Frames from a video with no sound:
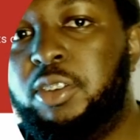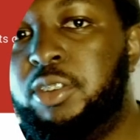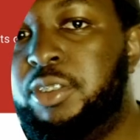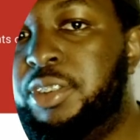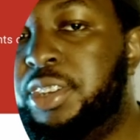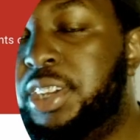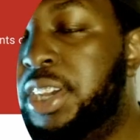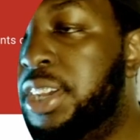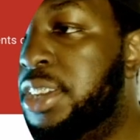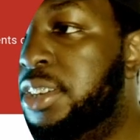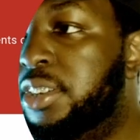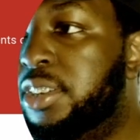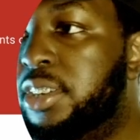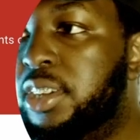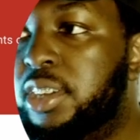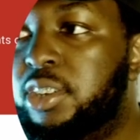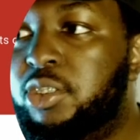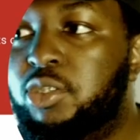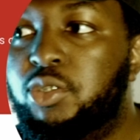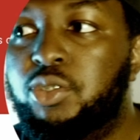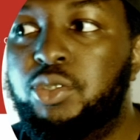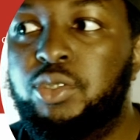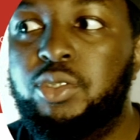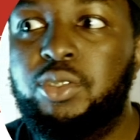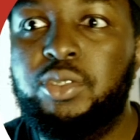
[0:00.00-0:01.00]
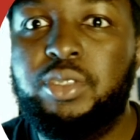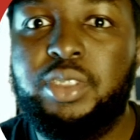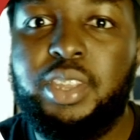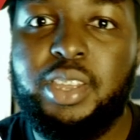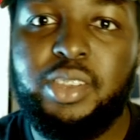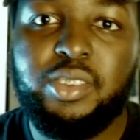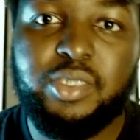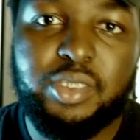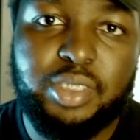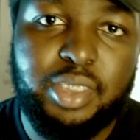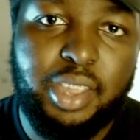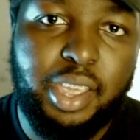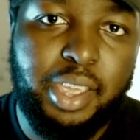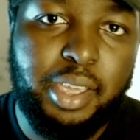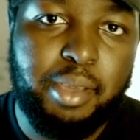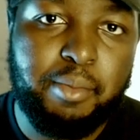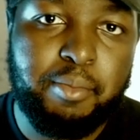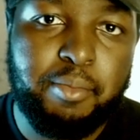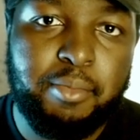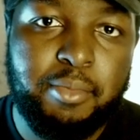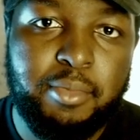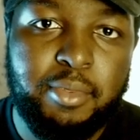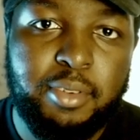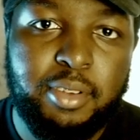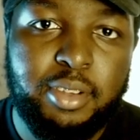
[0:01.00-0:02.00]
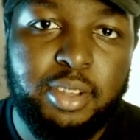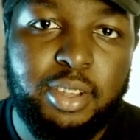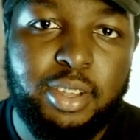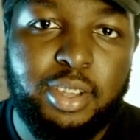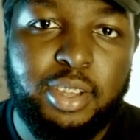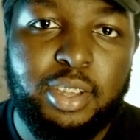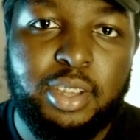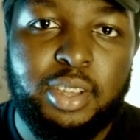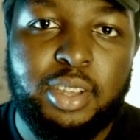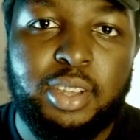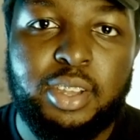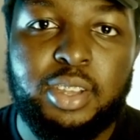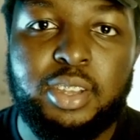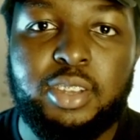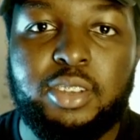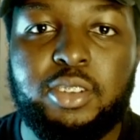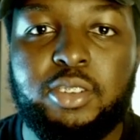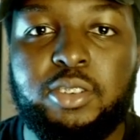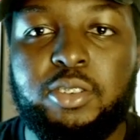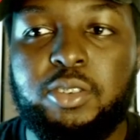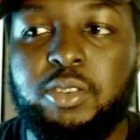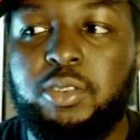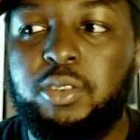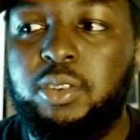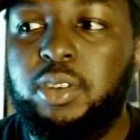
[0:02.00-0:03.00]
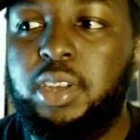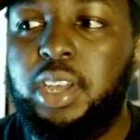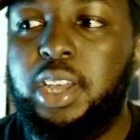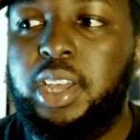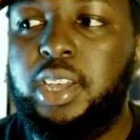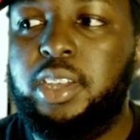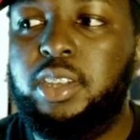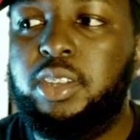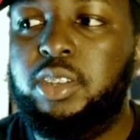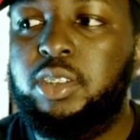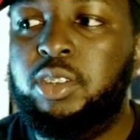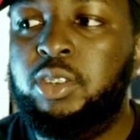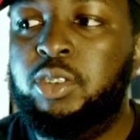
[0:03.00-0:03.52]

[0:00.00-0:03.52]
change it to this theme, you know,